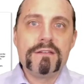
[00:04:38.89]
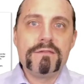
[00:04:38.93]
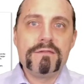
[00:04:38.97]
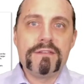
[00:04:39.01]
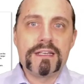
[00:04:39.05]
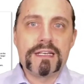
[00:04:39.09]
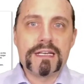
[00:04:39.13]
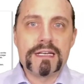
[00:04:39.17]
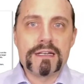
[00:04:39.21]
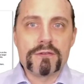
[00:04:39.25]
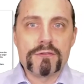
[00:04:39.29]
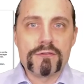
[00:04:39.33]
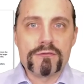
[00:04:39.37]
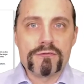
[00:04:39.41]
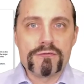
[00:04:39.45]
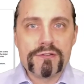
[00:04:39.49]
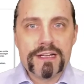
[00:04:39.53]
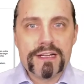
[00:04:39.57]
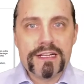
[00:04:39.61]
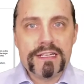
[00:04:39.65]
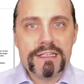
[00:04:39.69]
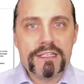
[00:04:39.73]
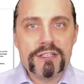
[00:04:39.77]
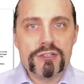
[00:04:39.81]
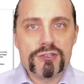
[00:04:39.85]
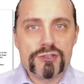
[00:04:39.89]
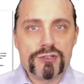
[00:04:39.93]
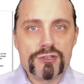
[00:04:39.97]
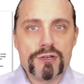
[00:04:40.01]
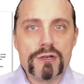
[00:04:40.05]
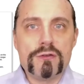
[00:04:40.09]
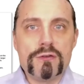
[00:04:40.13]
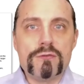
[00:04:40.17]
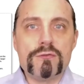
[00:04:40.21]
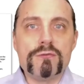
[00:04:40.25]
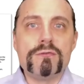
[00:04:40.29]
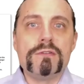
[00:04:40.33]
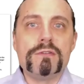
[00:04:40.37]
we can already
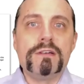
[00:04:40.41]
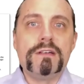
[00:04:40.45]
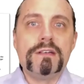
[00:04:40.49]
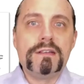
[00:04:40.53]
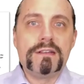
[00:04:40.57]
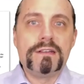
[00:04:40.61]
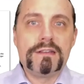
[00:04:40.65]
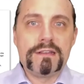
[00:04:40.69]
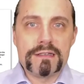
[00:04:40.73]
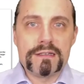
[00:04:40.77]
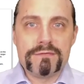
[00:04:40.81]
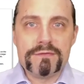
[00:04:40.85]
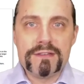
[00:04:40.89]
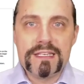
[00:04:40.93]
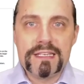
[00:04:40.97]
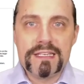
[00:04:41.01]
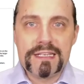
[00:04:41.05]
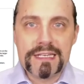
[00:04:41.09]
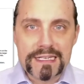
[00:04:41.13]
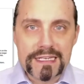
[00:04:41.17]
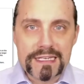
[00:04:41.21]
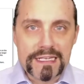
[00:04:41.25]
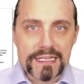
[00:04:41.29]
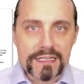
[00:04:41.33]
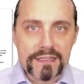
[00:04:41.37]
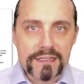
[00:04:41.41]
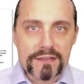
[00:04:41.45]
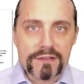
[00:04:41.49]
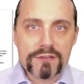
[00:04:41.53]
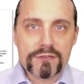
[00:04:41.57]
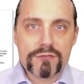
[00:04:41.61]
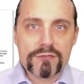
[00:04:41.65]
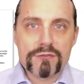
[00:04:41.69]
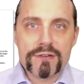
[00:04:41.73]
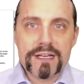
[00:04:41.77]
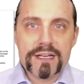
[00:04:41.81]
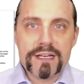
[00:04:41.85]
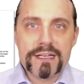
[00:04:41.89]
show that we can
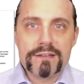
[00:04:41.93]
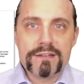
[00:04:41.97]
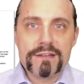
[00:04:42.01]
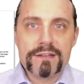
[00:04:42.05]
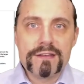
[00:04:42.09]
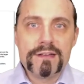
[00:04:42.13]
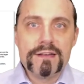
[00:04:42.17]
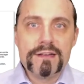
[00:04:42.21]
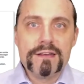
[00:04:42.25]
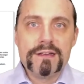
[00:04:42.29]
integrate,